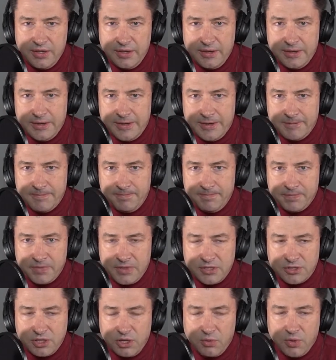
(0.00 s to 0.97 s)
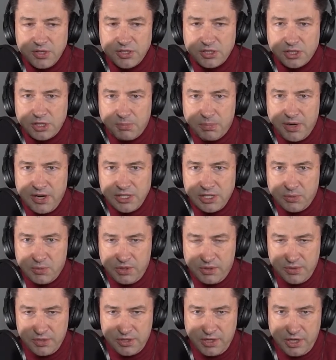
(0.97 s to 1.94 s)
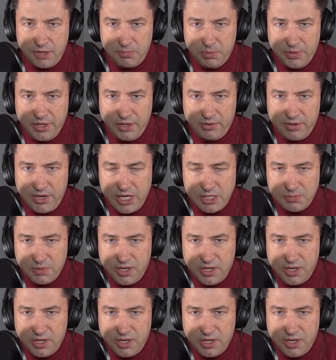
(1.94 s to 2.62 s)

So it wasn't surprising when there was an airplane crash,